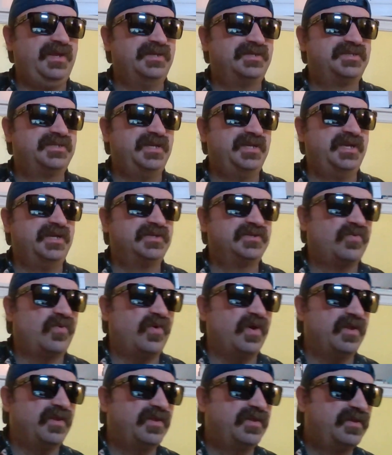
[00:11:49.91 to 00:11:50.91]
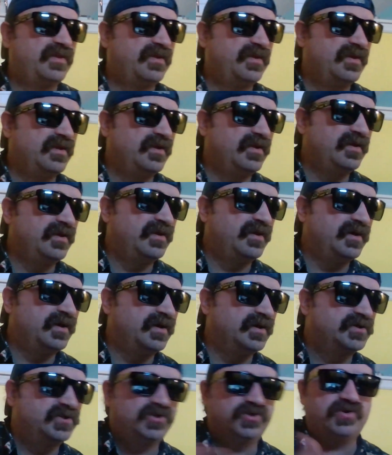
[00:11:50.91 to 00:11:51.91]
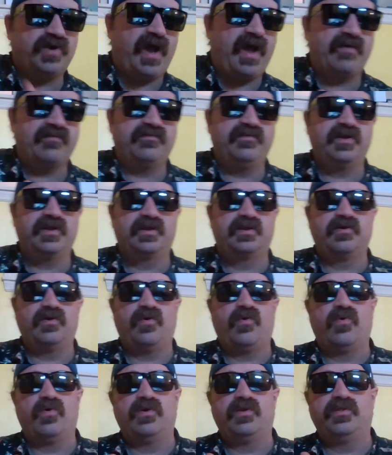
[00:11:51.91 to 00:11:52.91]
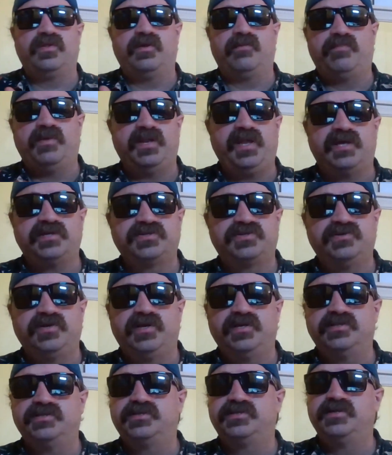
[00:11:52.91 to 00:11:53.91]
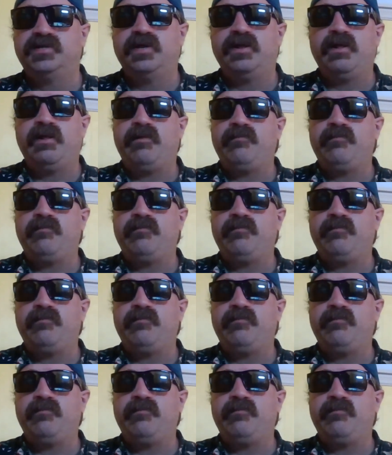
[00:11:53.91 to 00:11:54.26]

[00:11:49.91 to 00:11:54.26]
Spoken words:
scenes with the traffic or the pedestrians,